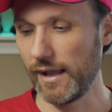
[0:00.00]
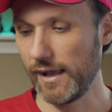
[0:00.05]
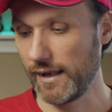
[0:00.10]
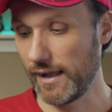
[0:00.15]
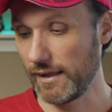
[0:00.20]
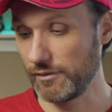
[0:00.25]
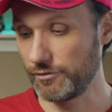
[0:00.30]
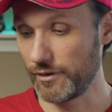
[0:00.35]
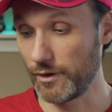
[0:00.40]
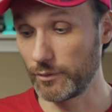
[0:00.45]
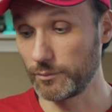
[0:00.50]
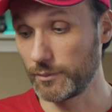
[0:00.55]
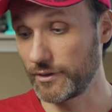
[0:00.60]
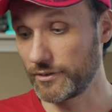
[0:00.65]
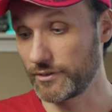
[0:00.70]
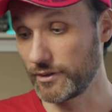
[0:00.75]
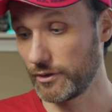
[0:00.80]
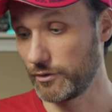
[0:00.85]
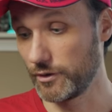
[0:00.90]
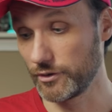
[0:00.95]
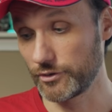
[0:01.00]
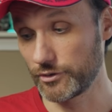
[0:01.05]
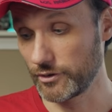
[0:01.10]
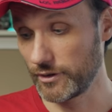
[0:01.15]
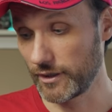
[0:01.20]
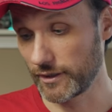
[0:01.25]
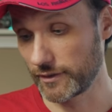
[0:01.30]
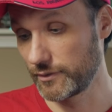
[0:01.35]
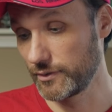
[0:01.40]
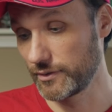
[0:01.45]
and I found myself also
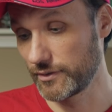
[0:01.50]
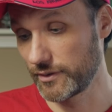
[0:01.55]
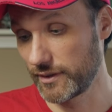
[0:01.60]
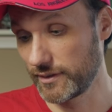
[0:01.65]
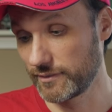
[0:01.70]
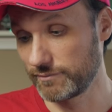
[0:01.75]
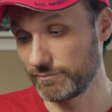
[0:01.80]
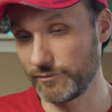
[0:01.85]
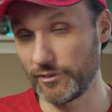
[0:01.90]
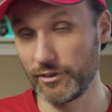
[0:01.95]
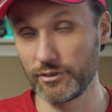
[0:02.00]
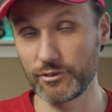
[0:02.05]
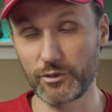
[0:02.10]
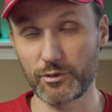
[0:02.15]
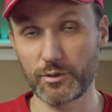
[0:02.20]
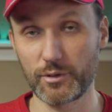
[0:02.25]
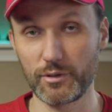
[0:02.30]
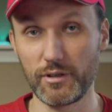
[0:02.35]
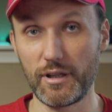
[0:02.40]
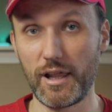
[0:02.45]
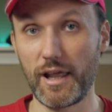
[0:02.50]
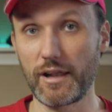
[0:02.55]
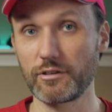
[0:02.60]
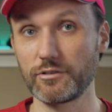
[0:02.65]
like using it, you know, through a lot